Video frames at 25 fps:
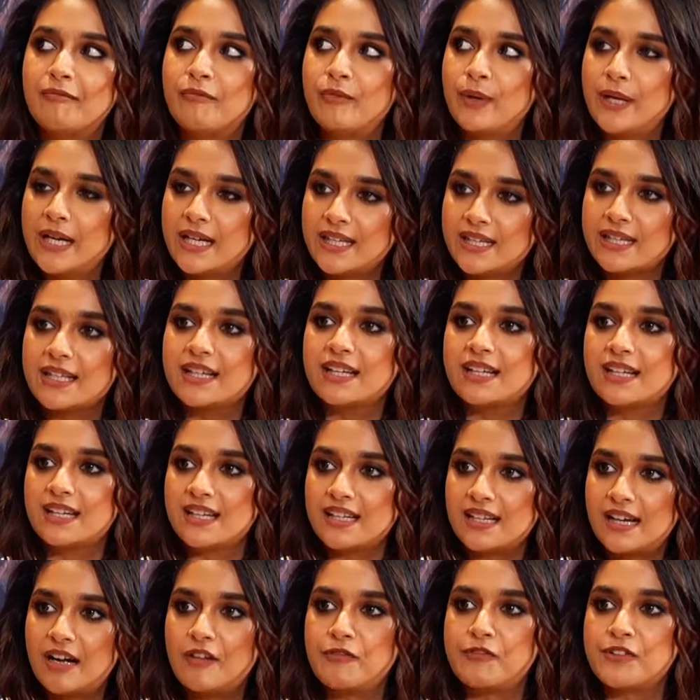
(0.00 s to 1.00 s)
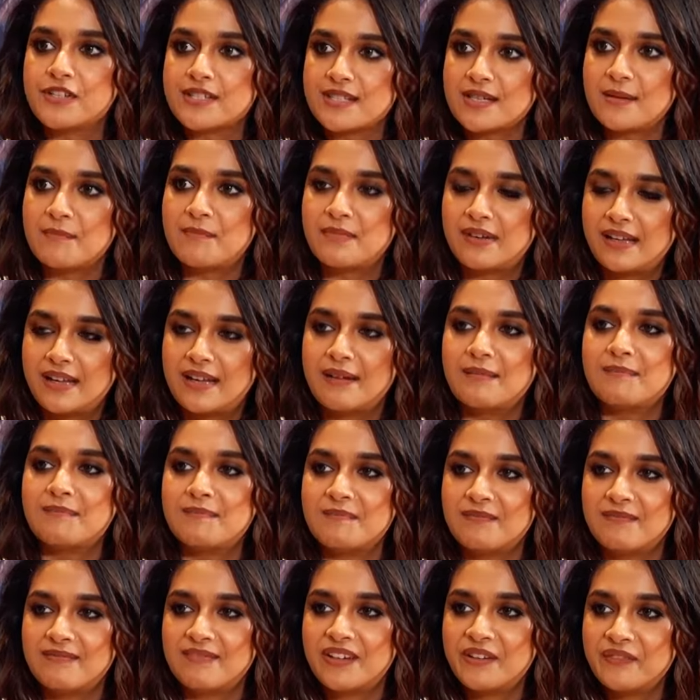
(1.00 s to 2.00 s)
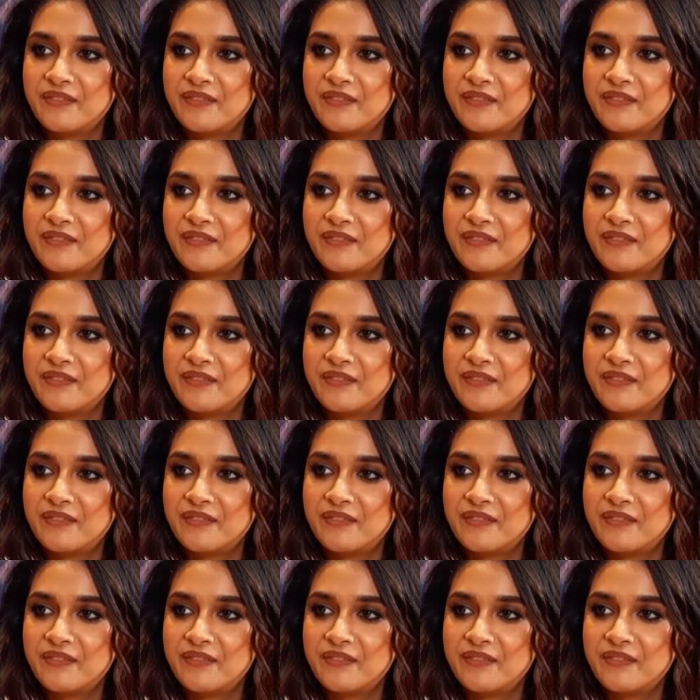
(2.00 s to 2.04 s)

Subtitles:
I'm waiting like after some time